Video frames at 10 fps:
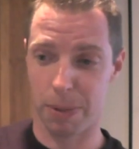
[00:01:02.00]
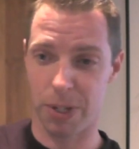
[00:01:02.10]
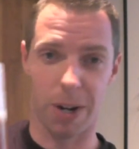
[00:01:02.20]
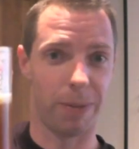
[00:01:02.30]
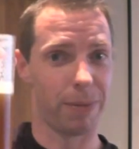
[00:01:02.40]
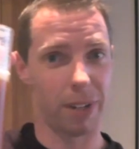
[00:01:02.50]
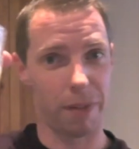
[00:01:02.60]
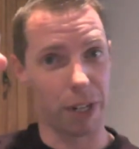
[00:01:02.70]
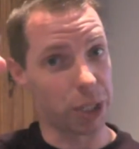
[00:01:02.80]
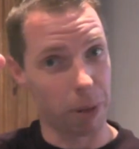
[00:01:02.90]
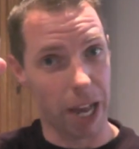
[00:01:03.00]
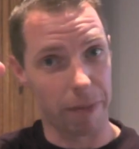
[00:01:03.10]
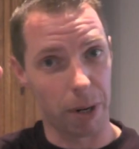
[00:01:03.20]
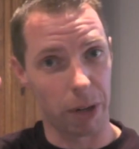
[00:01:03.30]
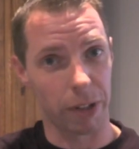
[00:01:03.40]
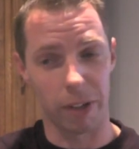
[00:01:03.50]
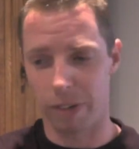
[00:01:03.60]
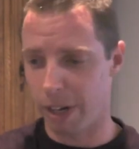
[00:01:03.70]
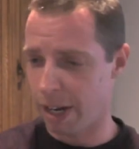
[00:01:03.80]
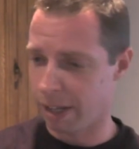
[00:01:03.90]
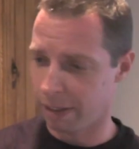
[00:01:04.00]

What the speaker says: so I finished my half marathon today,